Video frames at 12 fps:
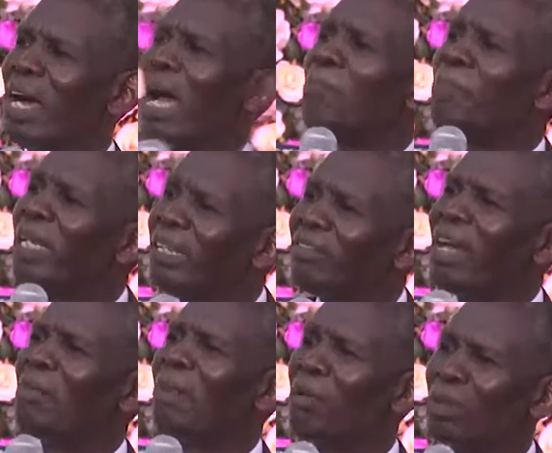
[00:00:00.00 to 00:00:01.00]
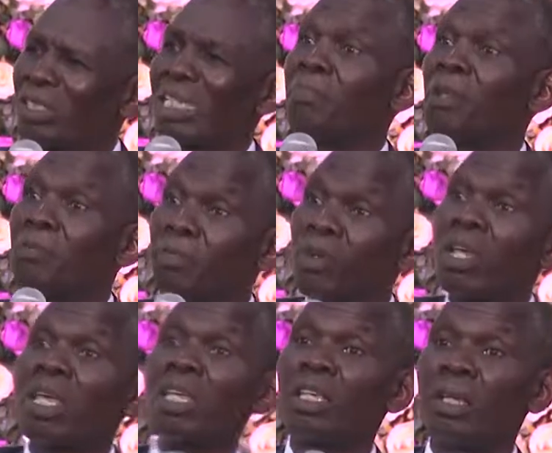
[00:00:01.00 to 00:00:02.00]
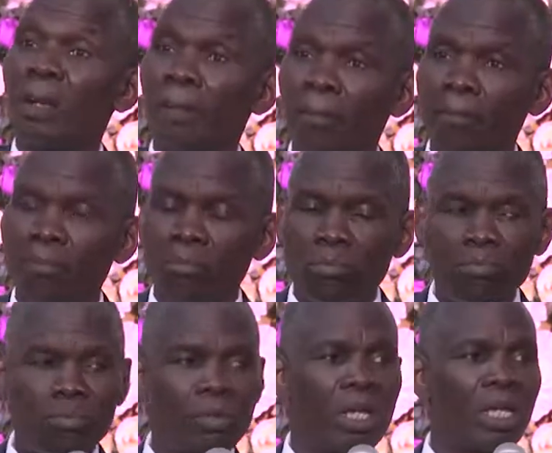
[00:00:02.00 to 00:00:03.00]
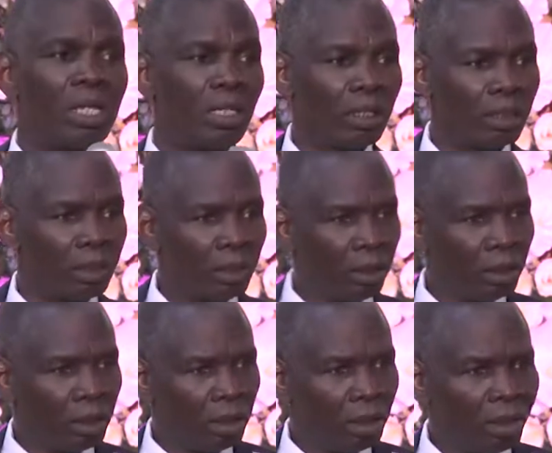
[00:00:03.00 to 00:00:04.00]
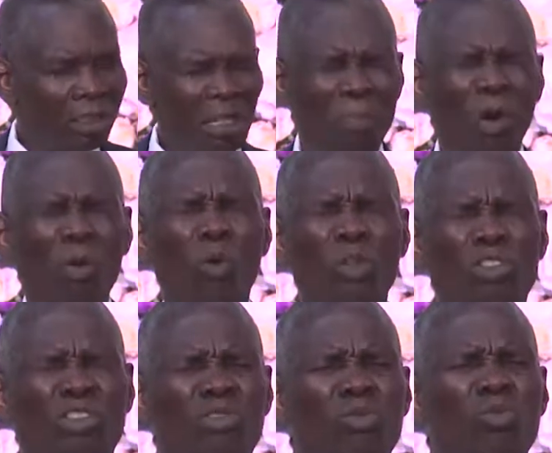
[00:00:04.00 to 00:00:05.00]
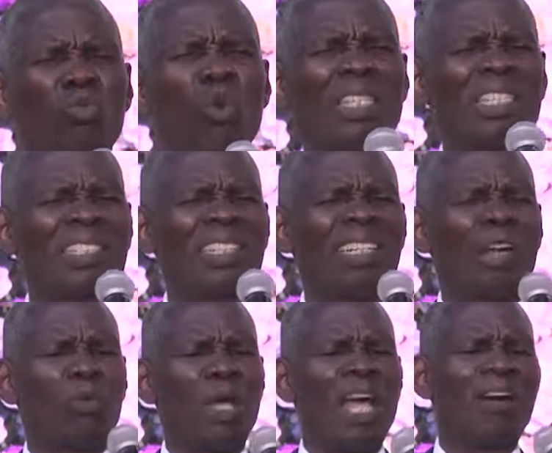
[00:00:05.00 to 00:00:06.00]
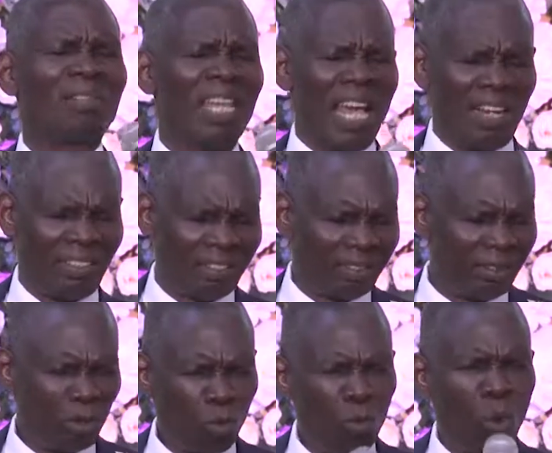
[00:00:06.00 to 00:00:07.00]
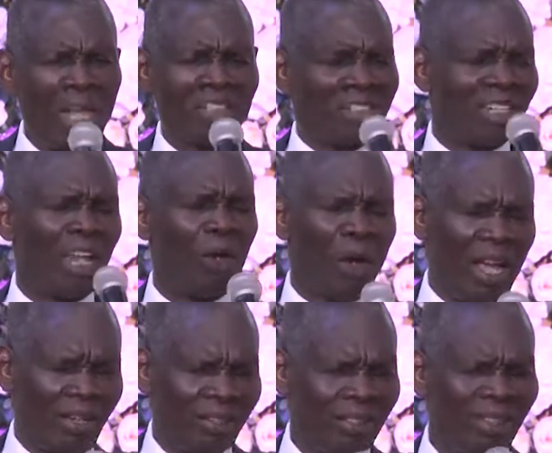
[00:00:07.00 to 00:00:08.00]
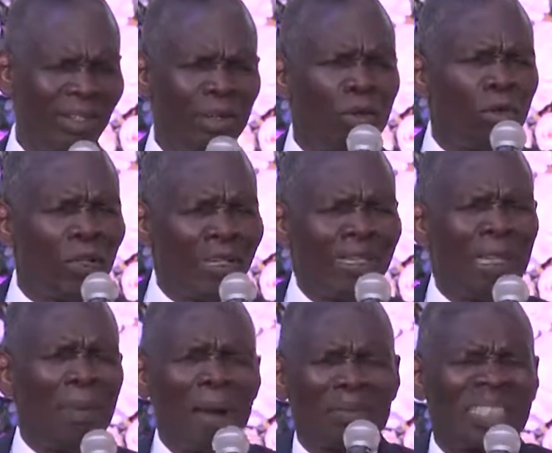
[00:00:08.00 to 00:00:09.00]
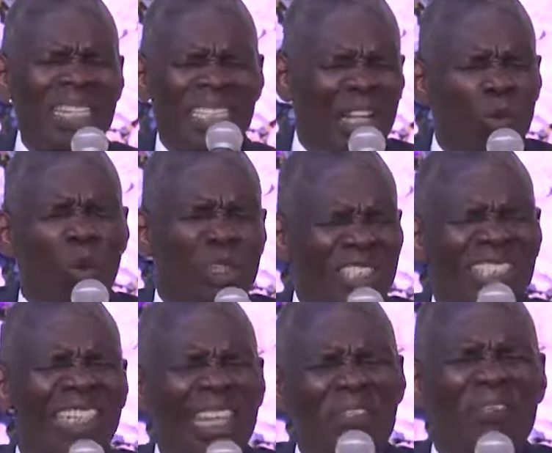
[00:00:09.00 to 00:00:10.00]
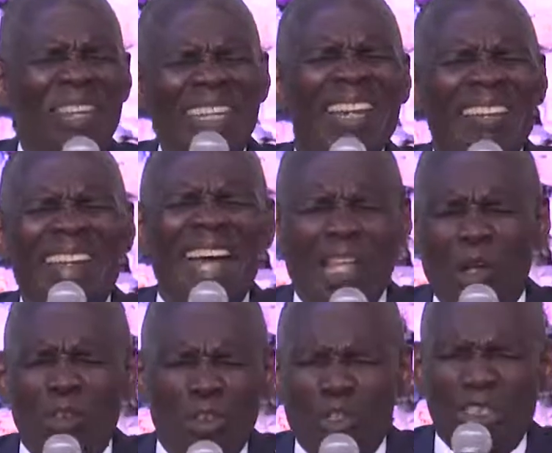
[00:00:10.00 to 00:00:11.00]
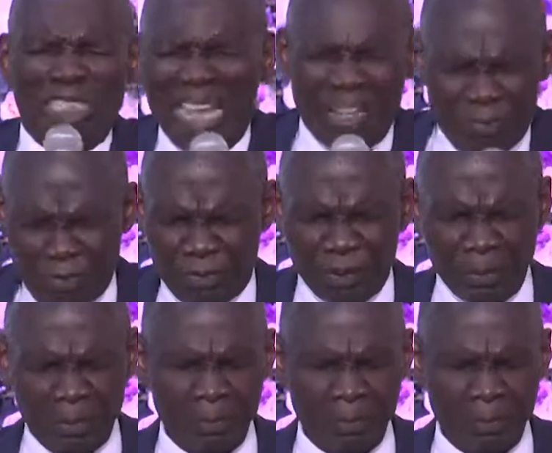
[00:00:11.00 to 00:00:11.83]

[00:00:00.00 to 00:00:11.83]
I believe that man must have been praying. The boy was wasting away out there. Wasting away. The Bible says he was living a riotous life.